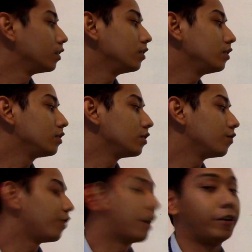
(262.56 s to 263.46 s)
Is it
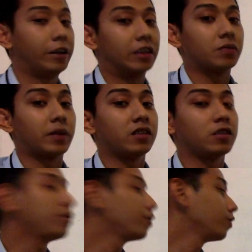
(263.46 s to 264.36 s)
very
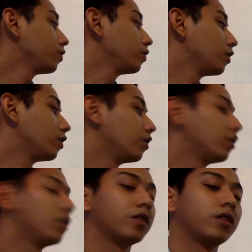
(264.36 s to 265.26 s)
expensive?
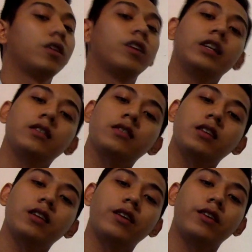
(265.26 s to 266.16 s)
Or is
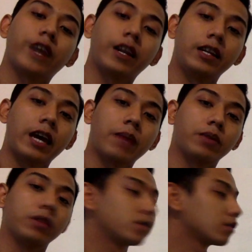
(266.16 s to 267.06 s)
it rarely
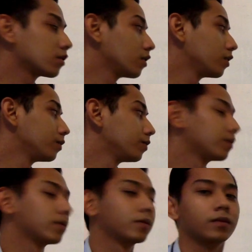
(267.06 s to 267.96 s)
happens?
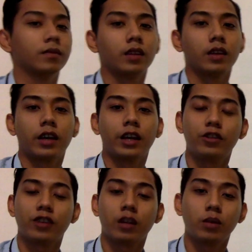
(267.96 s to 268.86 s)
Can you
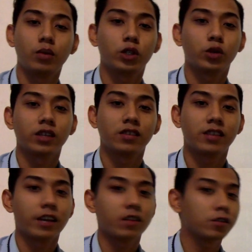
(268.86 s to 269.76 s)
tell me which one is the
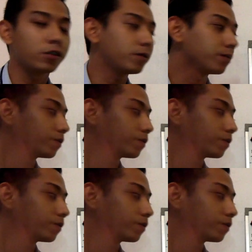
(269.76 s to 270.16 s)
answer?